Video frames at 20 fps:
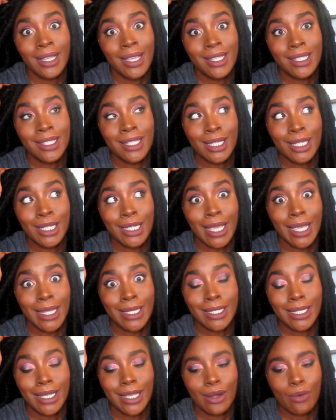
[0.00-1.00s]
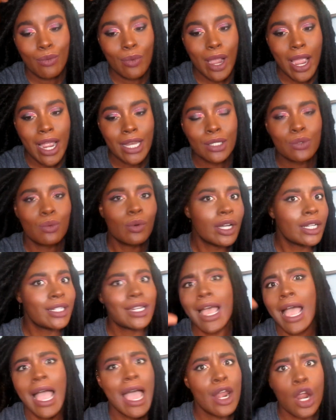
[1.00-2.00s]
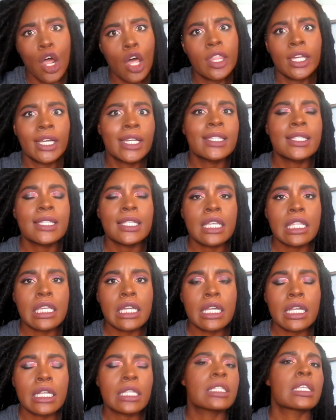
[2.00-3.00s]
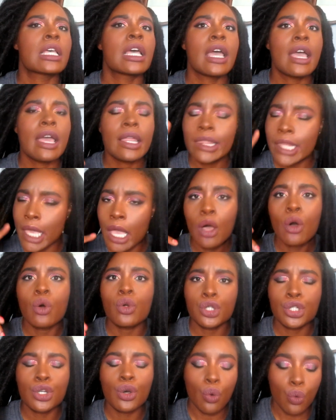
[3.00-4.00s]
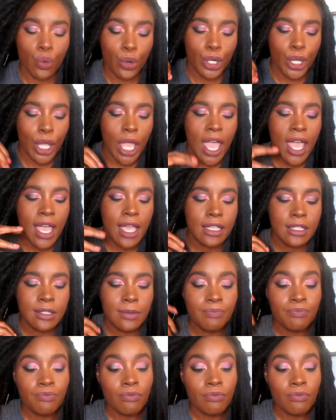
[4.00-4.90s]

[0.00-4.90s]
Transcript: situation where I just wanted to add all the concealers that Ulta has.